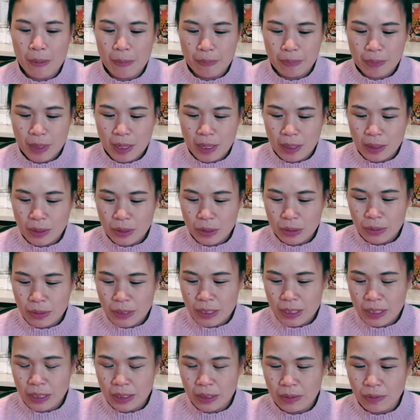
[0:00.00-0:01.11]

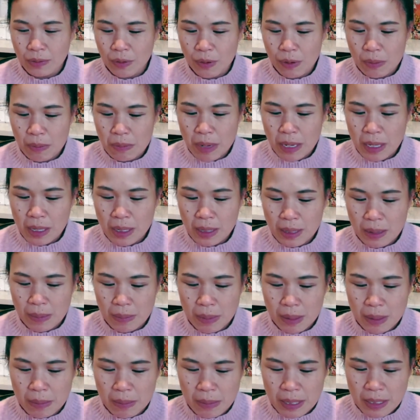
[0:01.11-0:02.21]
characteristics for making them an
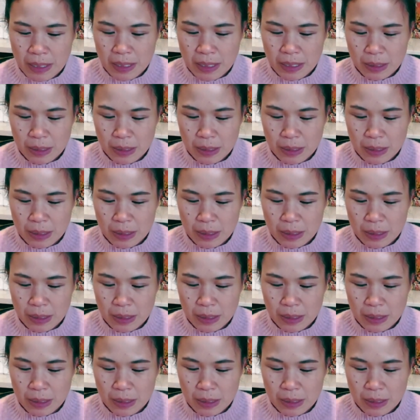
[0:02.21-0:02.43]
amazing